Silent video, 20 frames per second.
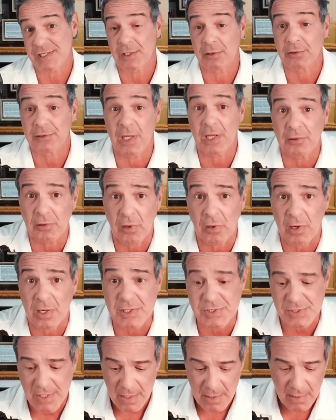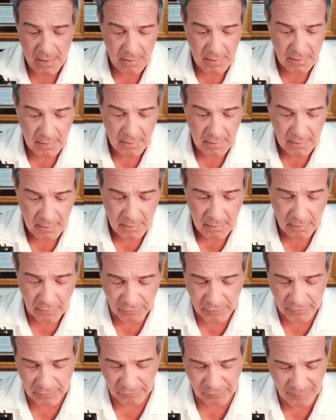legal tender laws.
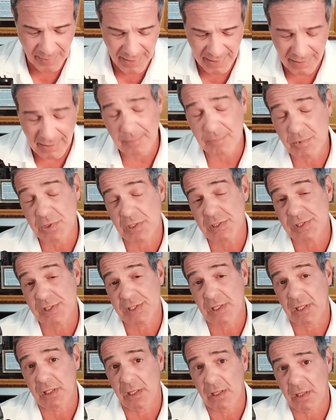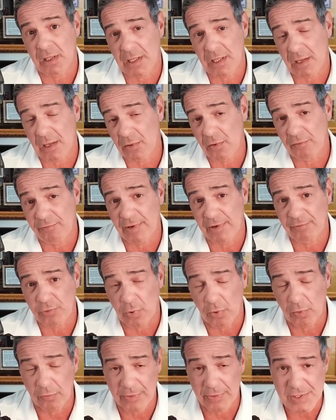So there's a man named Jim Sinclair, and I don't know if I've
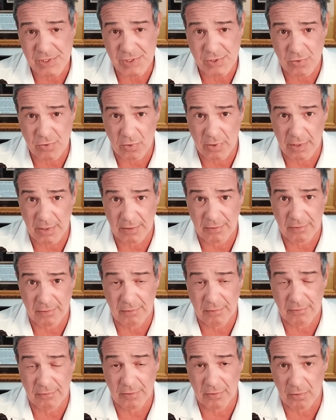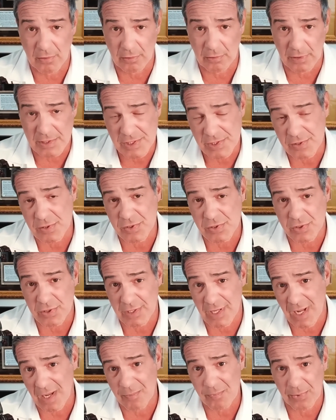told this story to your listeners or
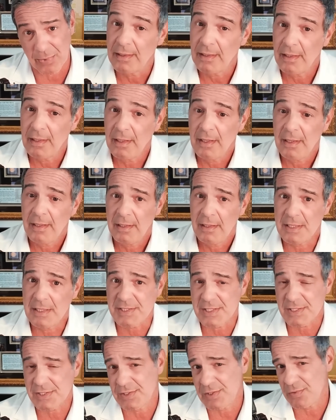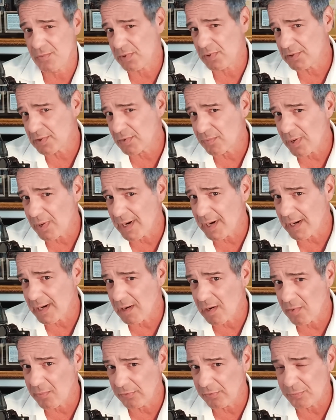not, but he says, do you wonder why I
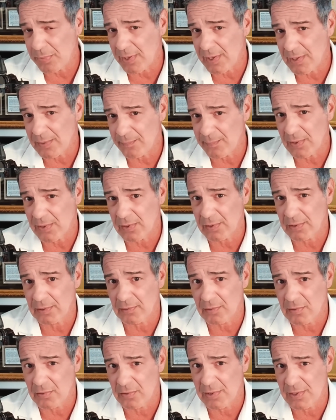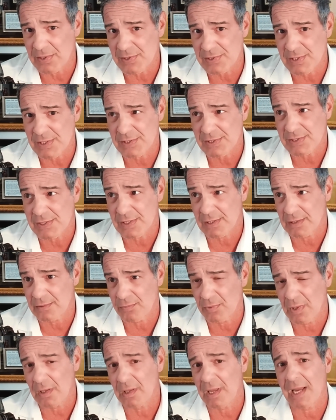always buy American coins? I said,
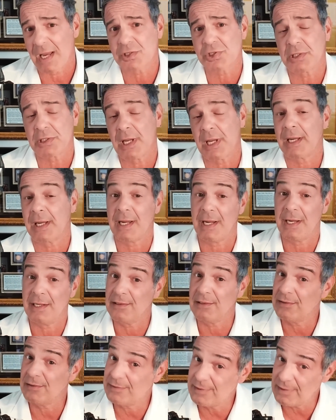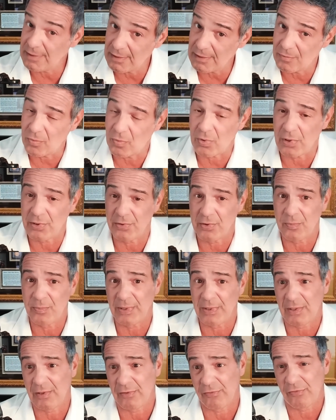well, actually, I kind of did wonder
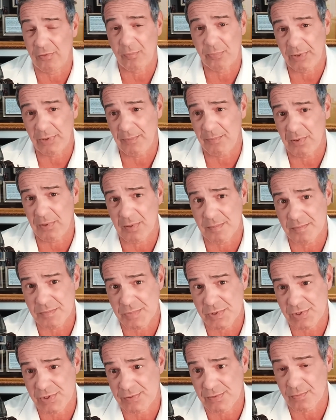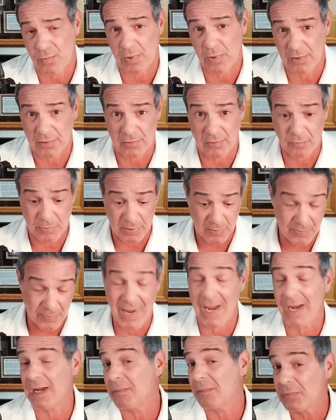because the premiums, when you've been
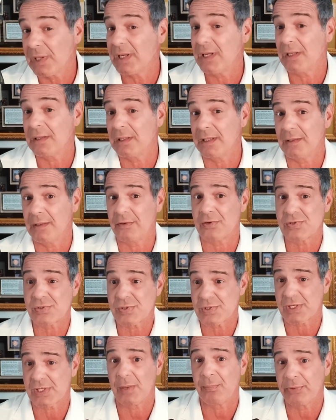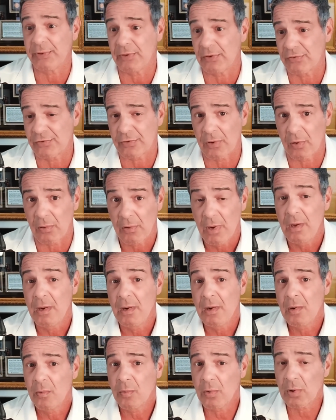buying them lately, this was a couple of years ago,
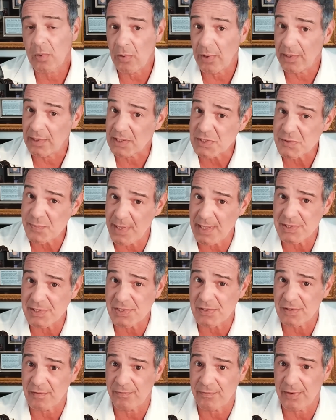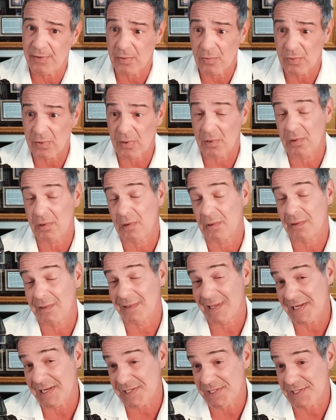were quite expensive. There were
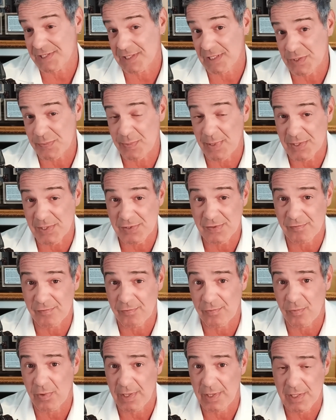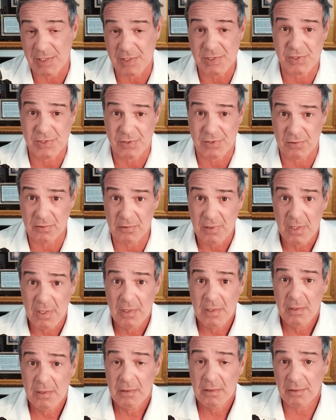less expensive ways to
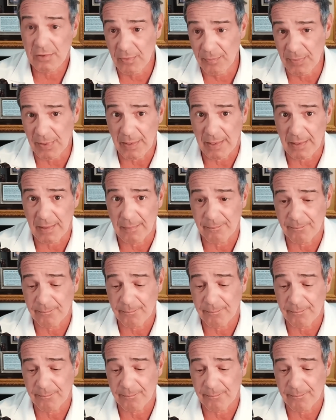accumulate it.